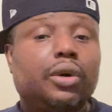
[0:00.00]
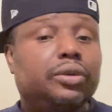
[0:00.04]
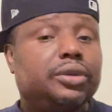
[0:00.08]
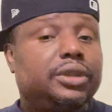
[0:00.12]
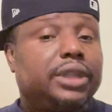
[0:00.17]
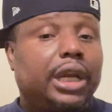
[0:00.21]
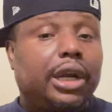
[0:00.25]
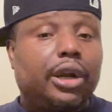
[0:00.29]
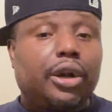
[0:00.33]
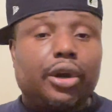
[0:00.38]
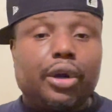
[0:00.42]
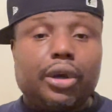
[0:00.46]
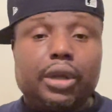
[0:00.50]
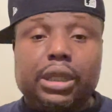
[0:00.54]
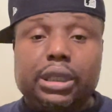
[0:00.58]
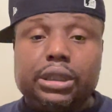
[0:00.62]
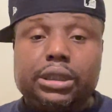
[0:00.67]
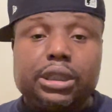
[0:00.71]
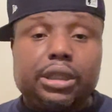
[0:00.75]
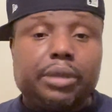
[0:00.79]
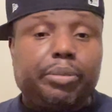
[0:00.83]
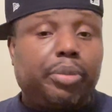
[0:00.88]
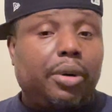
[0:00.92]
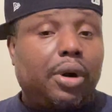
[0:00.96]
that are early
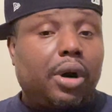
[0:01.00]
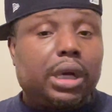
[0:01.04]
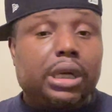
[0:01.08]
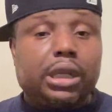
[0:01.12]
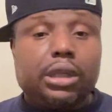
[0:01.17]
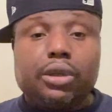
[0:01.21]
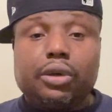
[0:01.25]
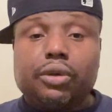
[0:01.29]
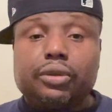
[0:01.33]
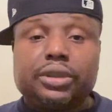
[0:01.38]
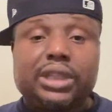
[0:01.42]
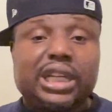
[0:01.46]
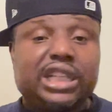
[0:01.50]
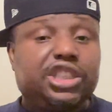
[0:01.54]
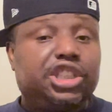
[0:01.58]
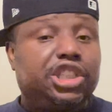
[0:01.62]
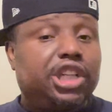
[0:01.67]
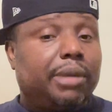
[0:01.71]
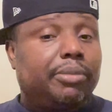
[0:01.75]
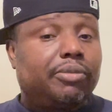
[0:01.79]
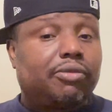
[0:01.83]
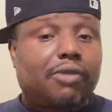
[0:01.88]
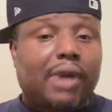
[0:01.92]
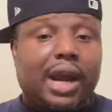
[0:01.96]
to the party, those that
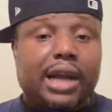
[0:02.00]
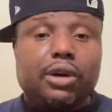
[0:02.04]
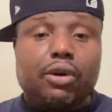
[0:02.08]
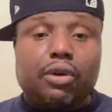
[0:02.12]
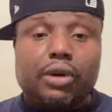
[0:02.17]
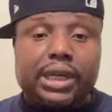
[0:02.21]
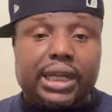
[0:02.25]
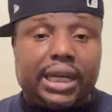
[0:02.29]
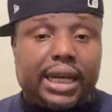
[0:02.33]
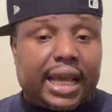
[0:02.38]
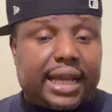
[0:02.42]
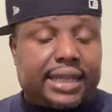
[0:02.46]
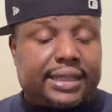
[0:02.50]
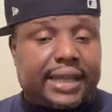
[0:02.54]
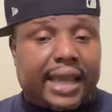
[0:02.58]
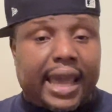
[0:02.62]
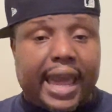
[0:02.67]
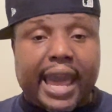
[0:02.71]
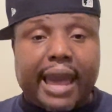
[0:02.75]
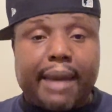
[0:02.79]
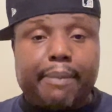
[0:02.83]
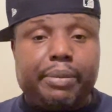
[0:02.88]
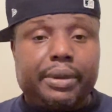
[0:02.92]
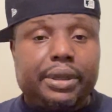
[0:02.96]
jump right on it as it
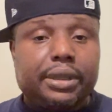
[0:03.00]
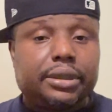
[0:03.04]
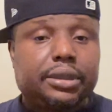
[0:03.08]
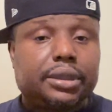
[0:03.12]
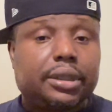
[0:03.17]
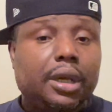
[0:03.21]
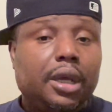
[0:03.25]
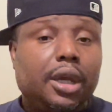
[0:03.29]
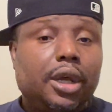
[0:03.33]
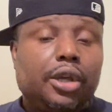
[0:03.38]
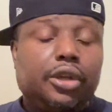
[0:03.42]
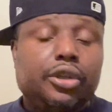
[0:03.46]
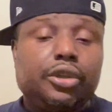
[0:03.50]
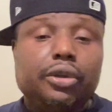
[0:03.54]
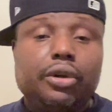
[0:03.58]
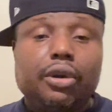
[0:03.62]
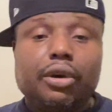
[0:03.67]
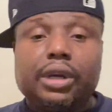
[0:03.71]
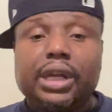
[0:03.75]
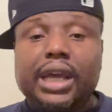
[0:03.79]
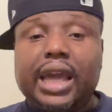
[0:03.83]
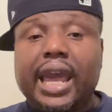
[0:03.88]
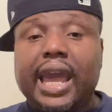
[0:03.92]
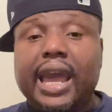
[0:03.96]
happens. You're
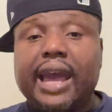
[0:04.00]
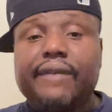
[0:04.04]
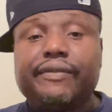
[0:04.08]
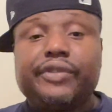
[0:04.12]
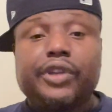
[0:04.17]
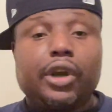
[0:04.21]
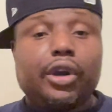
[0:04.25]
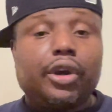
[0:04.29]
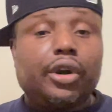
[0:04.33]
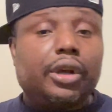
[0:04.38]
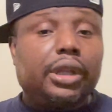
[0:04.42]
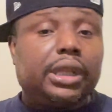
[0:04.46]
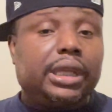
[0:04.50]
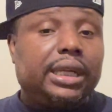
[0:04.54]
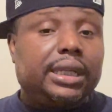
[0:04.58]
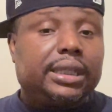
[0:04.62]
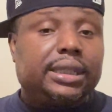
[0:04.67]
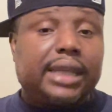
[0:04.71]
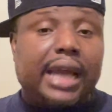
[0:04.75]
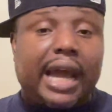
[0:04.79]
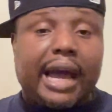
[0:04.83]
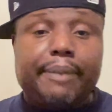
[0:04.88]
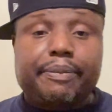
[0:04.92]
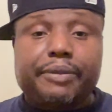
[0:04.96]
going to have the early
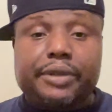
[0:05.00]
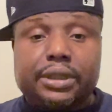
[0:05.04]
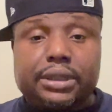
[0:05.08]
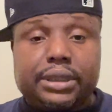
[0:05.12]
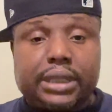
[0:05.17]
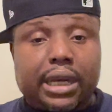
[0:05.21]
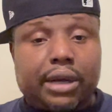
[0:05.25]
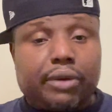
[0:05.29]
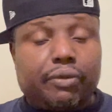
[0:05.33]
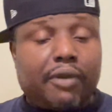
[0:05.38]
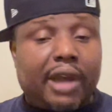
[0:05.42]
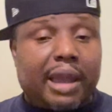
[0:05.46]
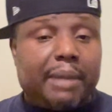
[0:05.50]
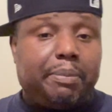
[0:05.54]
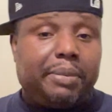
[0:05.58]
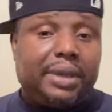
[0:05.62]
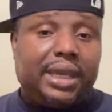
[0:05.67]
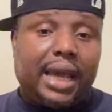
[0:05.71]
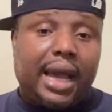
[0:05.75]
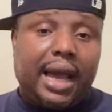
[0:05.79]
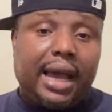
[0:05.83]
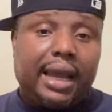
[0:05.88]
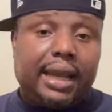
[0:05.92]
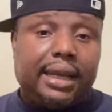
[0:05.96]
adopters that are right
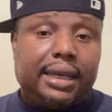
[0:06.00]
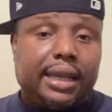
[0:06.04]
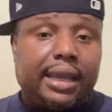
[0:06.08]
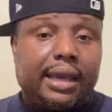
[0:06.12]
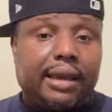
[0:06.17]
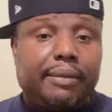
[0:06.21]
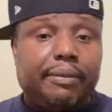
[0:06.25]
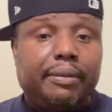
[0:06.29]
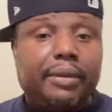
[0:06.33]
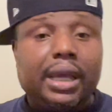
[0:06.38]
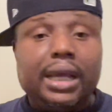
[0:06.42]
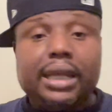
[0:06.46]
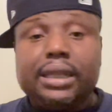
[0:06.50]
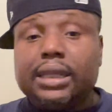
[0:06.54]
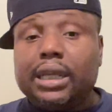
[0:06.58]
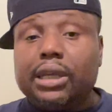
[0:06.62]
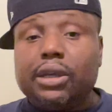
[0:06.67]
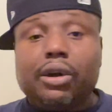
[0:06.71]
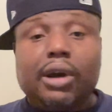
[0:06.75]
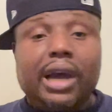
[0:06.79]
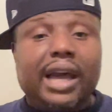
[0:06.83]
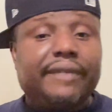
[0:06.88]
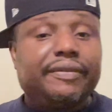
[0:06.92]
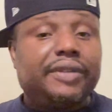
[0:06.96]
behind them. Then you're
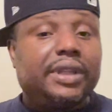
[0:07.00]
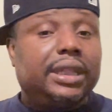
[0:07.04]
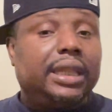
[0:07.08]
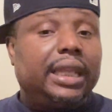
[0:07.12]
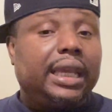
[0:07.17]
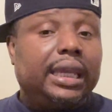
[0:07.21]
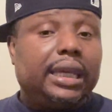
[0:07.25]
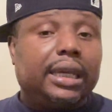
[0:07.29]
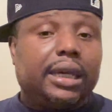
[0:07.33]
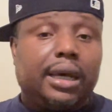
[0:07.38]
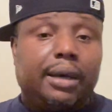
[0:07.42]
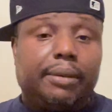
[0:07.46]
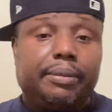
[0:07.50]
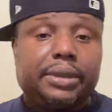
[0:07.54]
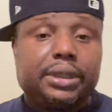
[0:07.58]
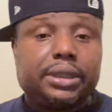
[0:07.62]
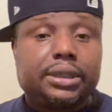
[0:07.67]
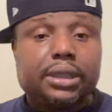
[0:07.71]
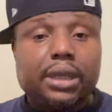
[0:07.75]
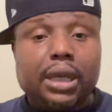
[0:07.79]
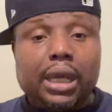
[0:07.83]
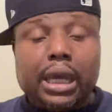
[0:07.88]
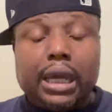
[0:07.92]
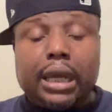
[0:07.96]
going to have the latecomers.
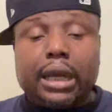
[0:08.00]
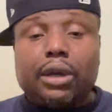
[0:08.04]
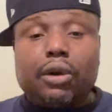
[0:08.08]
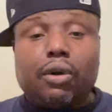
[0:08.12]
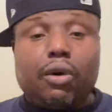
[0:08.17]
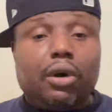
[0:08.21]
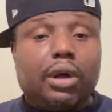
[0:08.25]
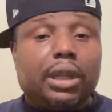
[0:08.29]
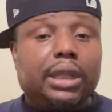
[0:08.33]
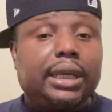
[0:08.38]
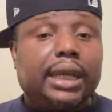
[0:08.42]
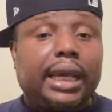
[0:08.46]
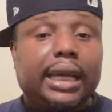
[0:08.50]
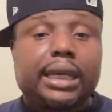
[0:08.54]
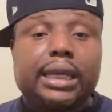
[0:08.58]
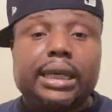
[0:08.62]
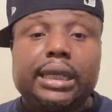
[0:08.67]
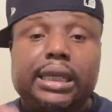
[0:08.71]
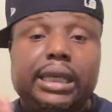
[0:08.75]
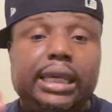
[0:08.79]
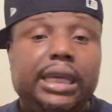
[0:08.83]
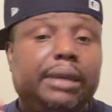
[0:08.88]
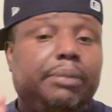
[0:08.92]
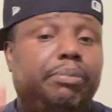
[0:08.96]
And all of that can
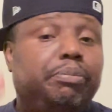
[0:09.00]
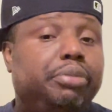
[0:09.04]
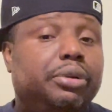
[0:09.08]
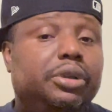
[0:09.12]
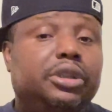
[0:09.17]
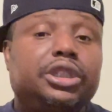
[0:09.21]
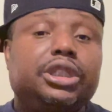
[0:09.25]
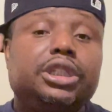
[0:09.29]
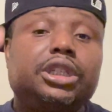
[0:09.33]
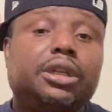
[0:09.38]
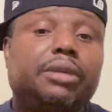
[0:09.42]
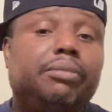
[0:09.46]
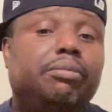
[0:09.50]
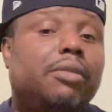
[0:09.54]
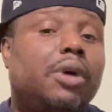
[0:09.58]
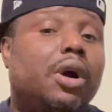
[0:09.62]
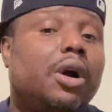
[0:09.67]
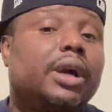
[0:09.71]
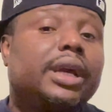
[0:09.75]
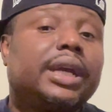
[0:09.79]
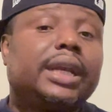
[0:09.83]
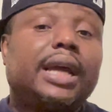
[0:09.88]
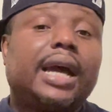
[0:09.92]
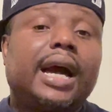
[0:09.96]
keep pushing the
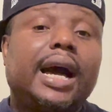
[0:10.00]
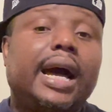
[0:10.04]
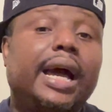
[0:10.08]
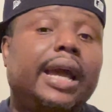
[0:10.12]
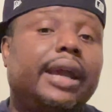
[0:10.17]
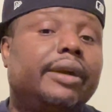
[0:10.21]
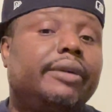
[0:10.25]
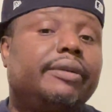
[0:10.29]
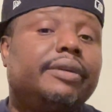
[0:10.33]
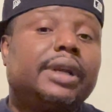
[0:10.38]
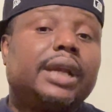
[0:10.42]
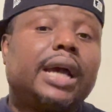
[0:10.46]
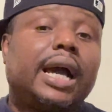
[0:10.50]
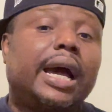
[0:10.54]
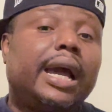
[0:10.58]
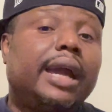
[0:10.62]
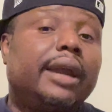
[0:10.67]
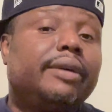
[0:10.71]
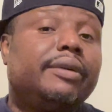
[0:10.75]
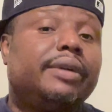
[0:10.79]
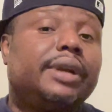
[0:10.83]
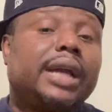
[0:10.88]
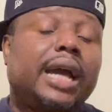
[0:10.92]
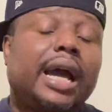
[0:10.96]
market higher and
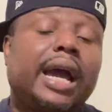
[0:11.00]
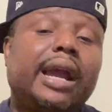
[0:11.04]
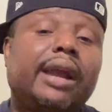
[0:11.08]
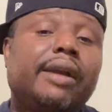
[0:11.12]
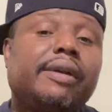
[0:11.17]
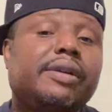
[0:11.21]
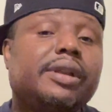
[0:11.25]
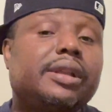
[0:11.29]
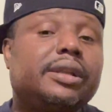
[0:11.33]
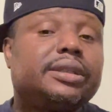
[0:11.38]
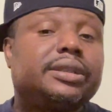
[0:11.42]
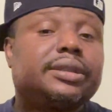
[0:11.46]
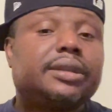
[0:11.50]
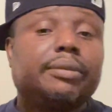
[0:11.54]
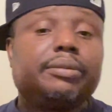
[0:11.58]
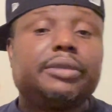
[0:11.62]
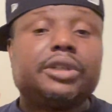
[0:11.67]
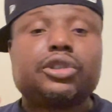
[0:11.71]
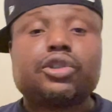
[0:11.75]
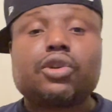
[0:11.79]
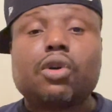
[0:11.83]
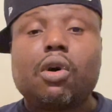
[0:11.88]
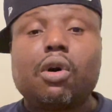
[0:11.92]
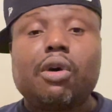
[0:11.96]
higher and higher. There's something
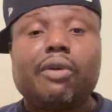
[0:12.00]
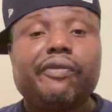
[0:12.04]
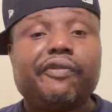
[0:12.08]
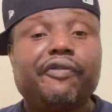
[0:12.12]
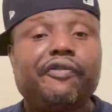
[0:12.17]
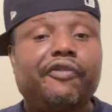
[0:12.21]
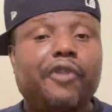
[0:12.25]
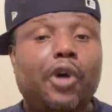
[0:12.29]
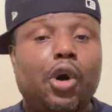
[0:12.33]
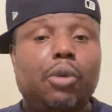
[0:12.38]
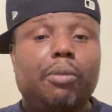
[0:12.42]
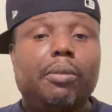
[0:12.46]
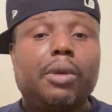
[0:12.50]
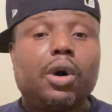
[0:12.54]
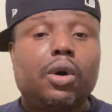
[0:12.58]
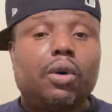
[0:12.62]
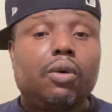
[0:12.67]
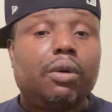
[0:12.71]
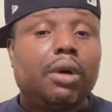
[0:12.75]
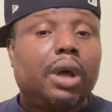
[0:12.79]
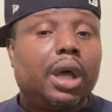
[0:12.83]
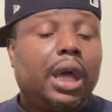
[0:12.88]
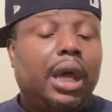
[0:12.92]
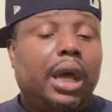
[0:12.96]
that's called
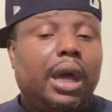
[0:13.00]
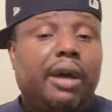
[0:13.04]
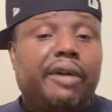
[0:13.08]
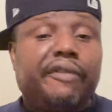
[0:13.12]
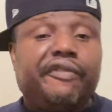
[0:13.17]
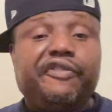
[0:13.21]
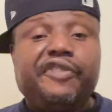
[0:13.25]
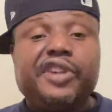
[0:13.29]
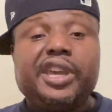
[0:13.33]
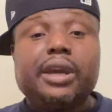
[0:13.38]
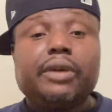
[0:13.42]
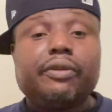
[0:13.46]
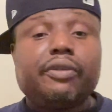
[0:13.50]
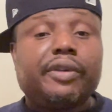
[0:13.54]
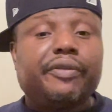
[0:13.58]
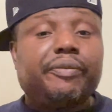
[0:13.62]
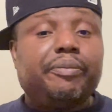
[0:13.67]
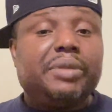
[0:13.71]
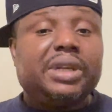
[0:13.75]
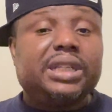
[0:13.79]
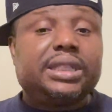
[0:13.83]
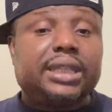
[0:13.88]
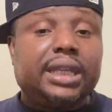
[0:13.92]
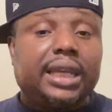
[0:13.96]
FOMO, fear of
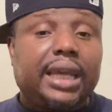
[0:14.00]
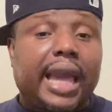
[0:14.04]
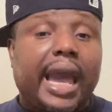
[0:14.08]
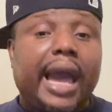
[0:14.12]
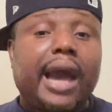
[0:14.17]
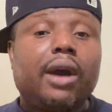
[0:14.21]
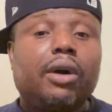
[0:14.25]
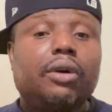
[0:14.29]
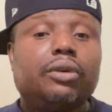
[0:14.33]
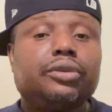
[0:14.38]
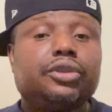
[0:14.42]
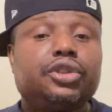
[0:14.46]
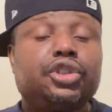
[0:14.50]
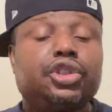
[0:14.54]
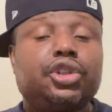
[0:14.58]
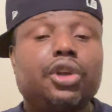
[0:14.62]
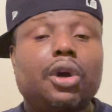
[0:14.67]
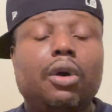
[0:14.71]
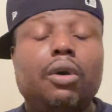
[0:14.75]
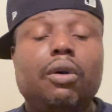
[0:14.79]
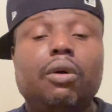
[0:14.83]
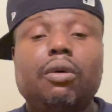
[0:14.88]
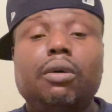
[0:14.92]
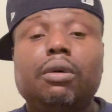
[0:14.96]
missing out.
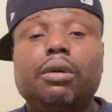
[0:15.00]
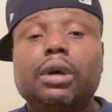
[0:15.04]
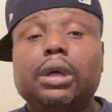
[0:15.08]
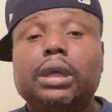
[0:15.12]
So,